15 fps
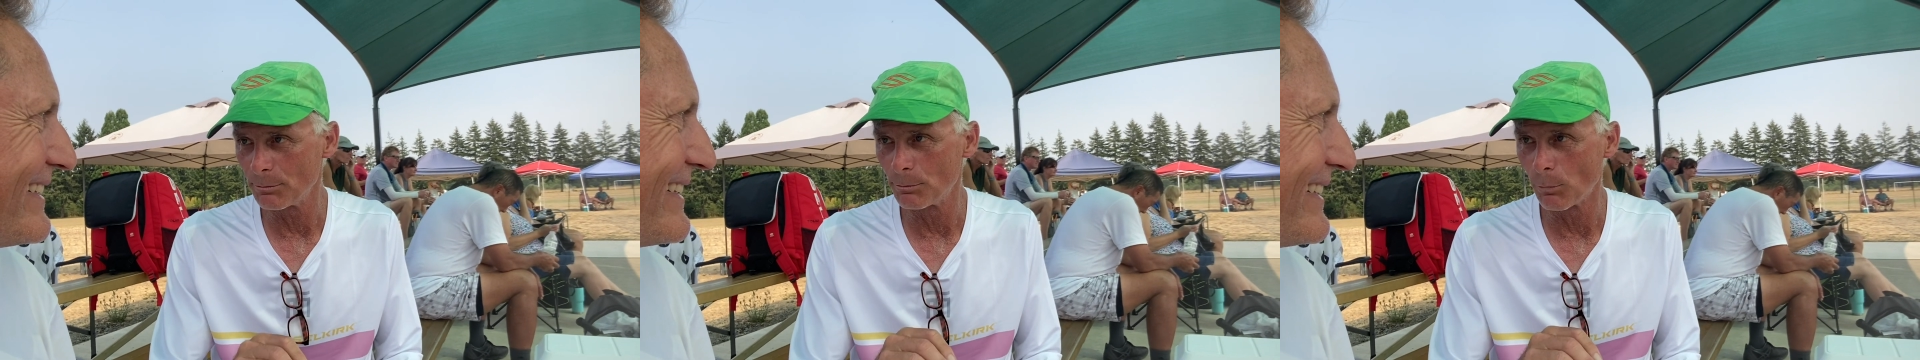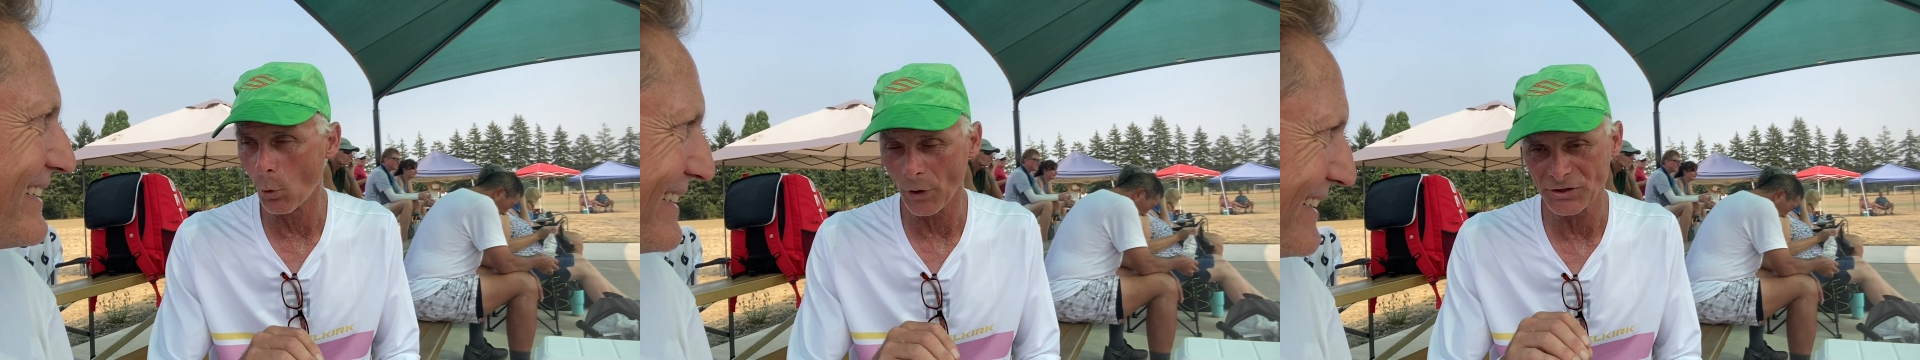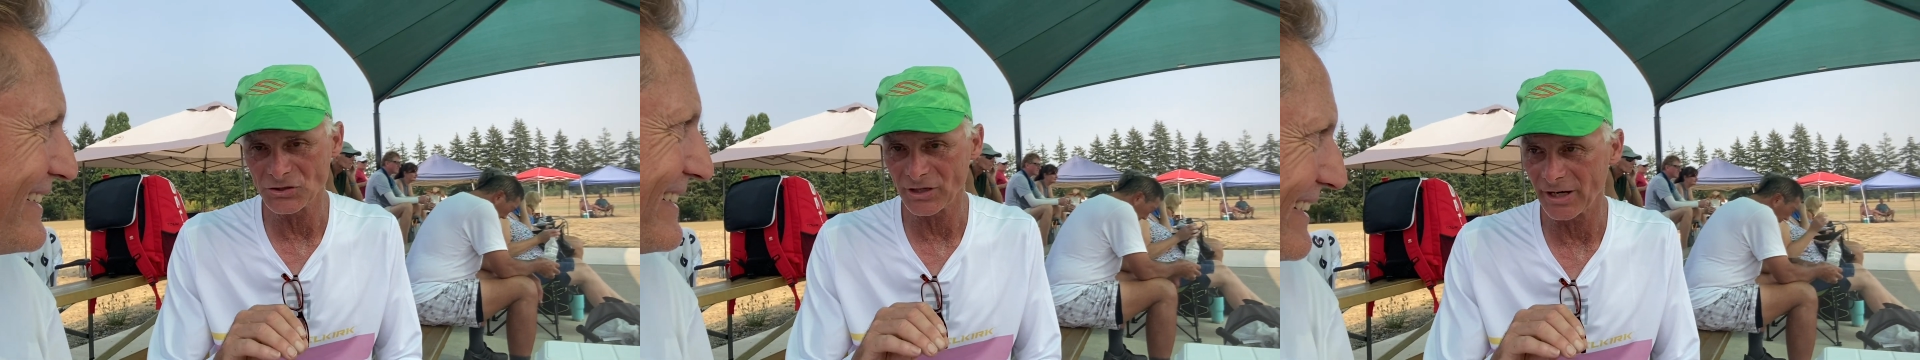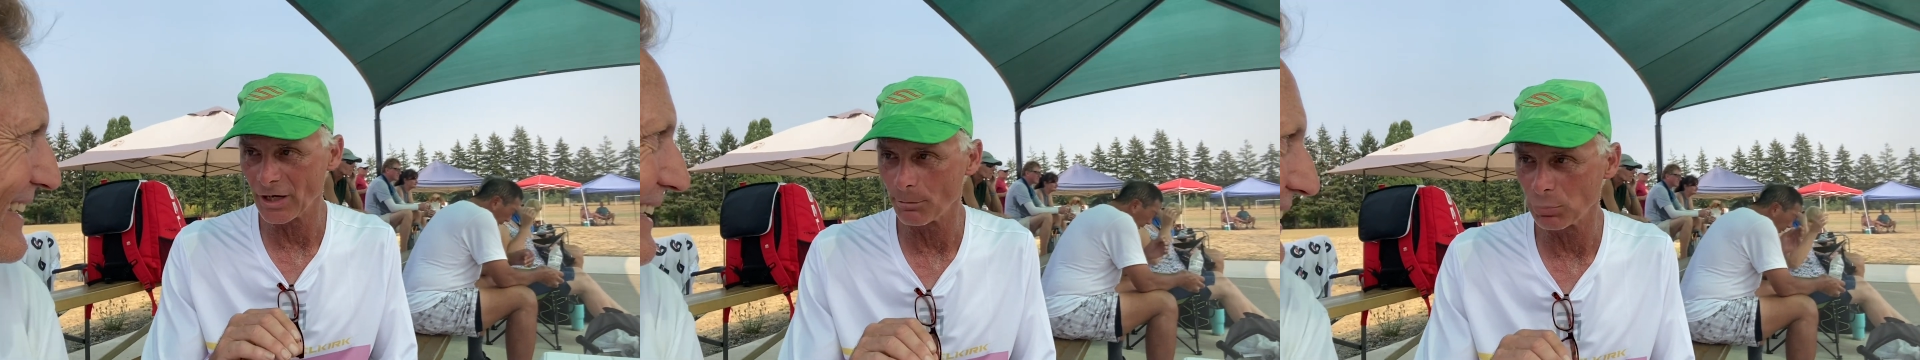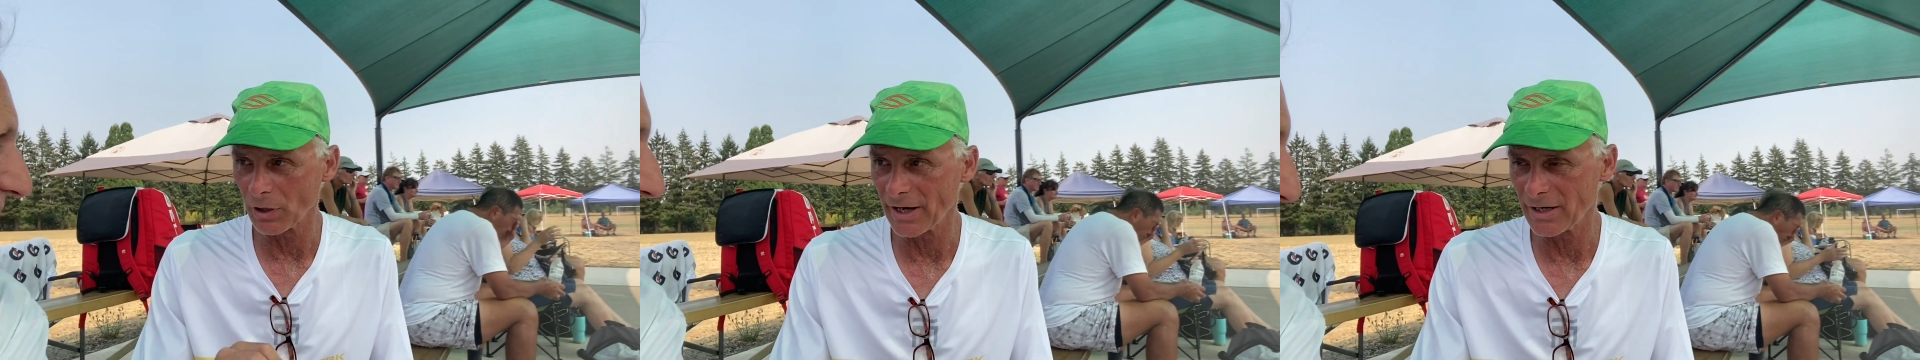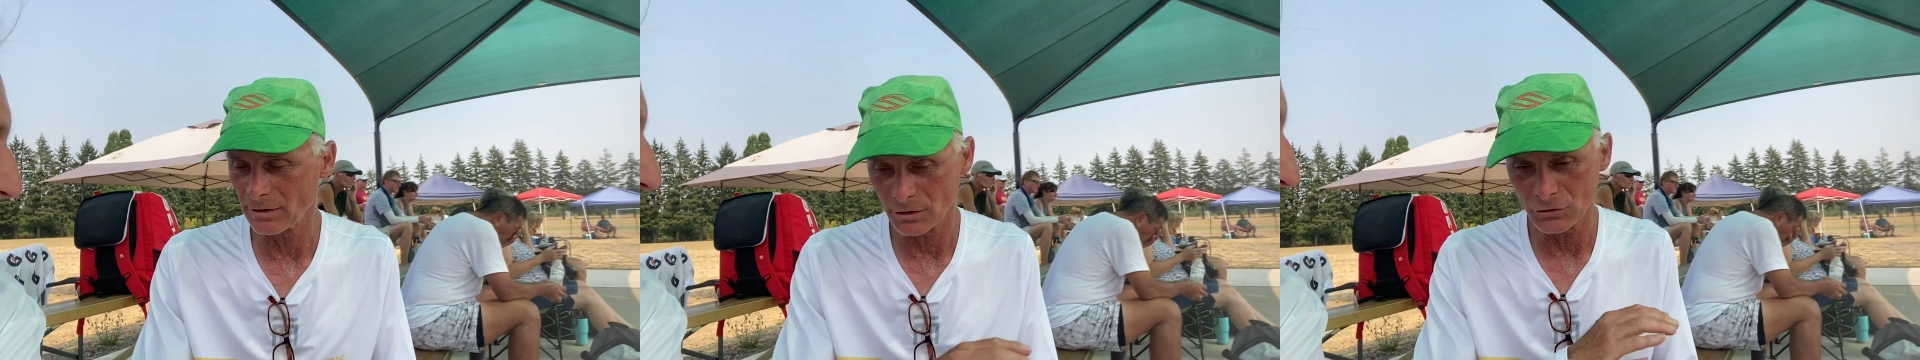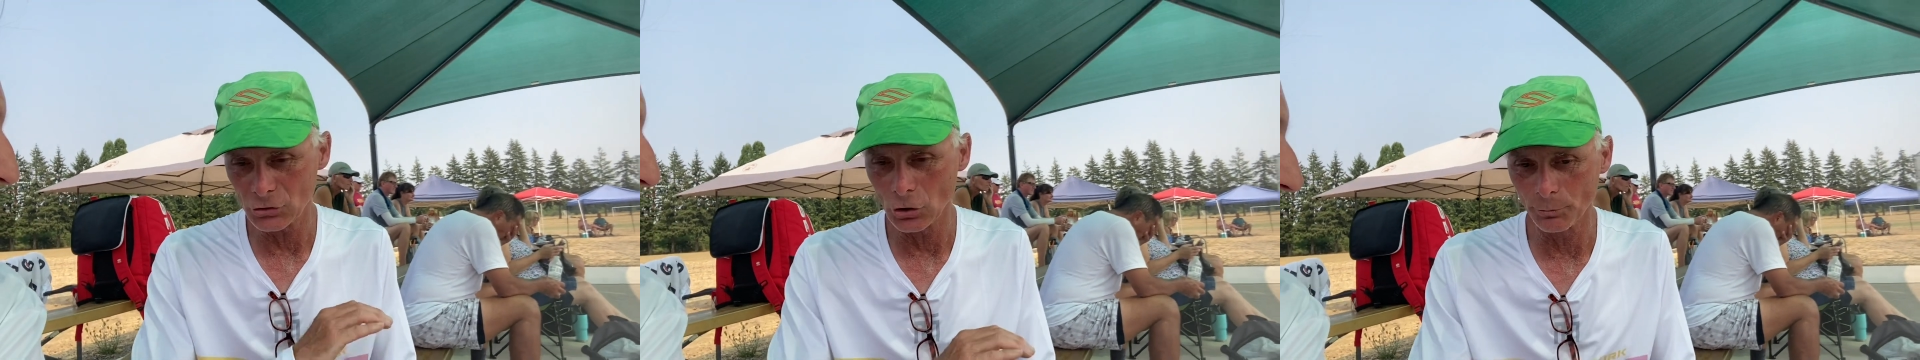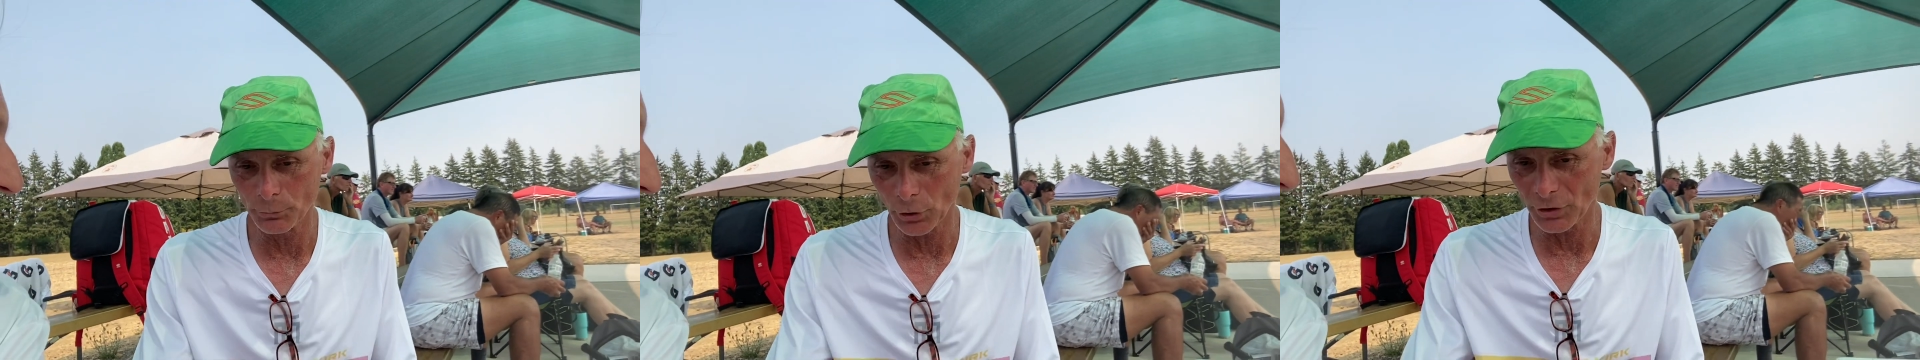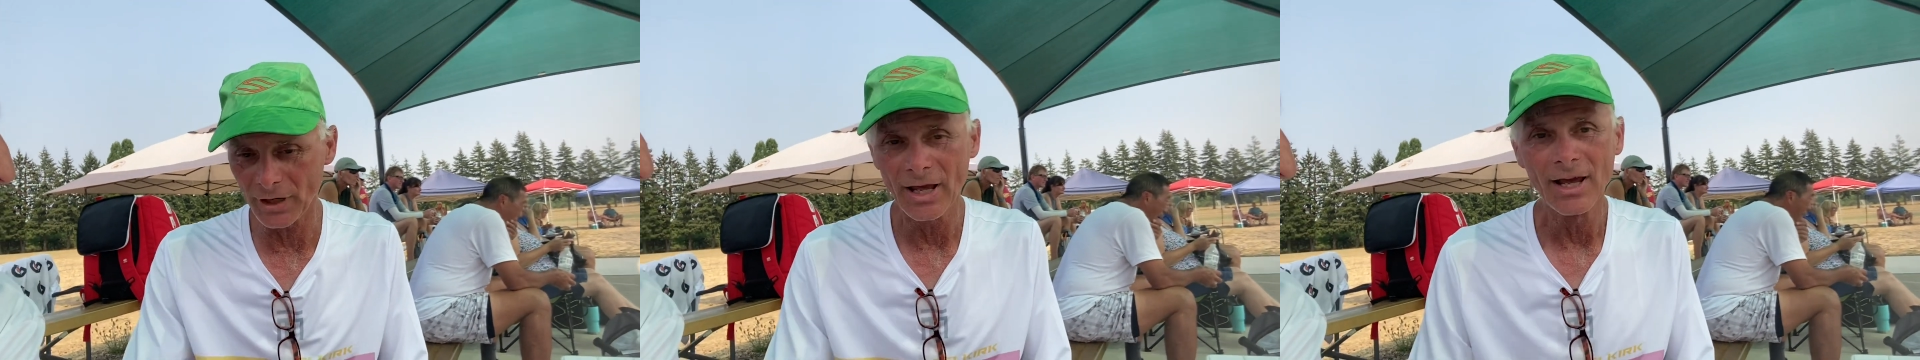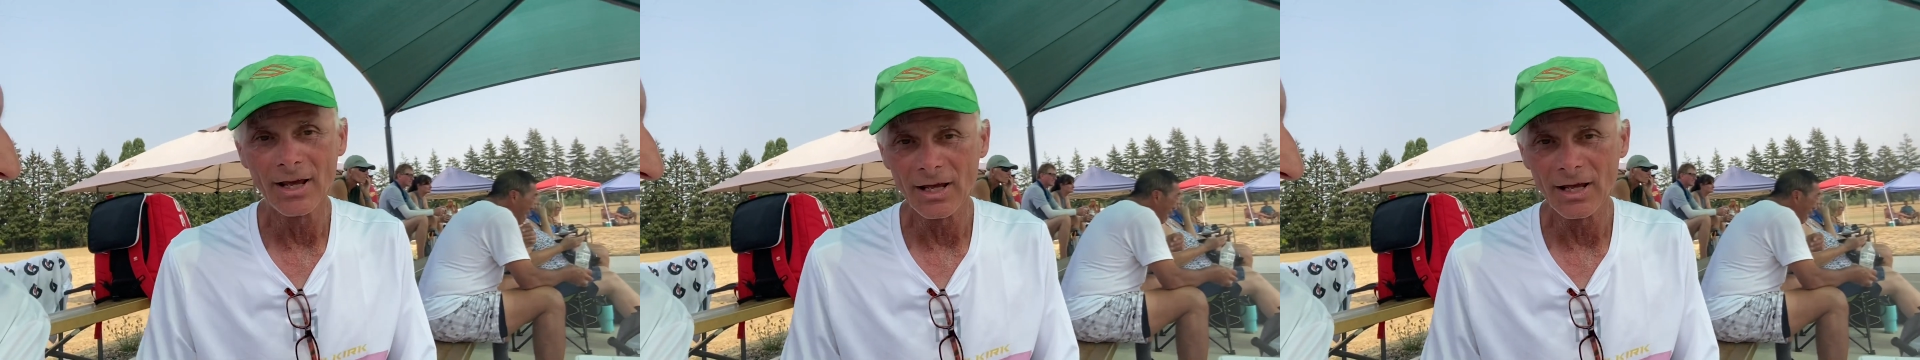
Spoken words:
Boeing jet airplane, 2 prototypes.